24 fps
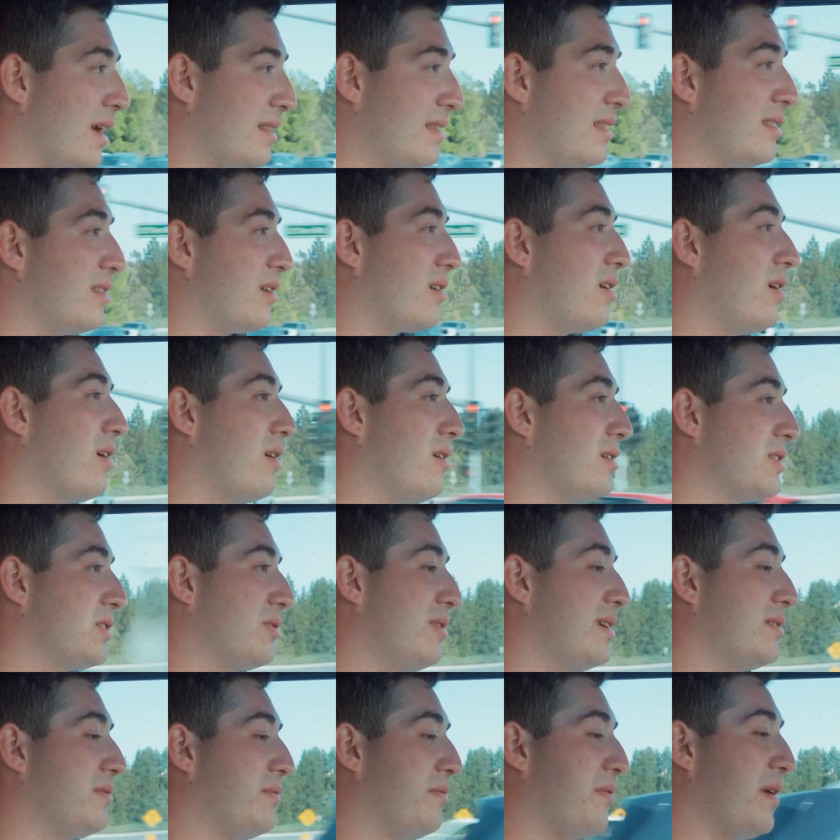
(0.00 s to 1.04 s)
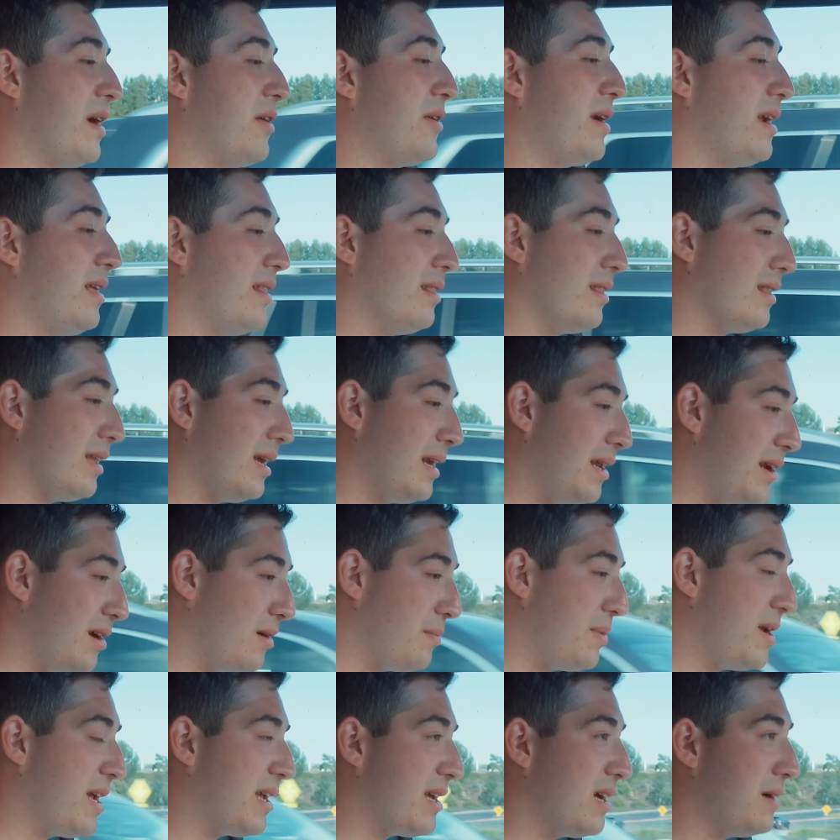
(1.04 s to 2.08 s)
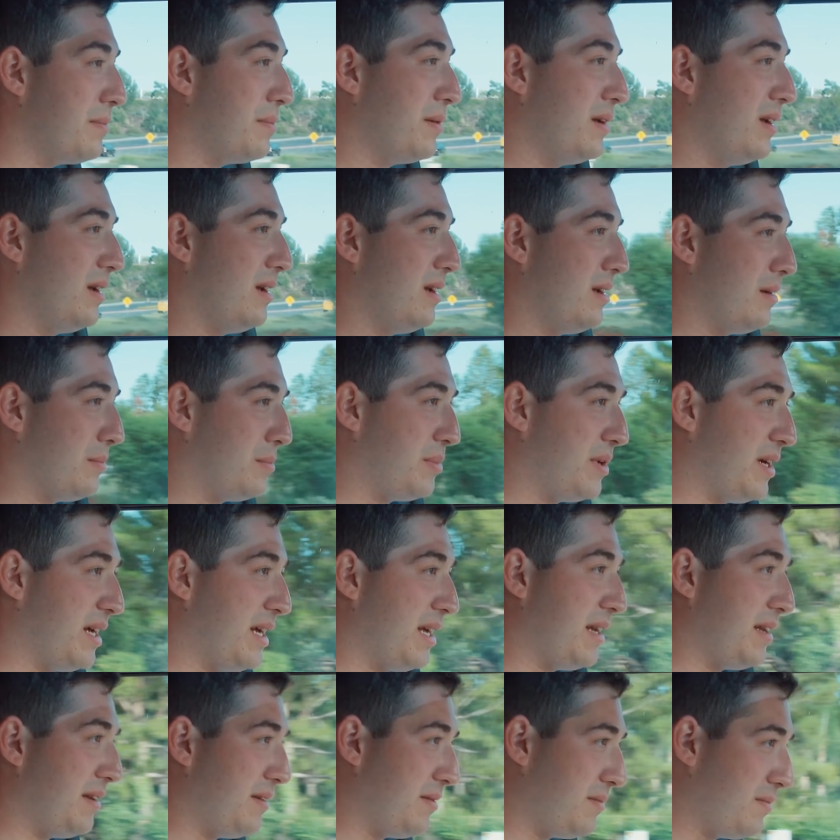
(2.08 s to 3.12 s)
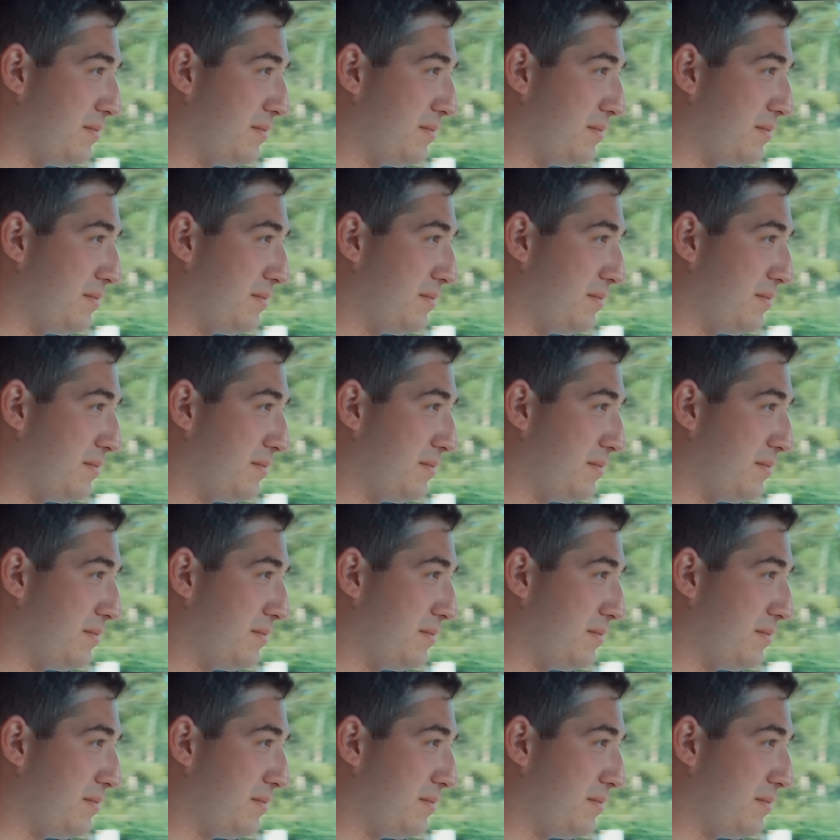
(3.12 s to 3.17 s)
I think the car also has very linear pickup, but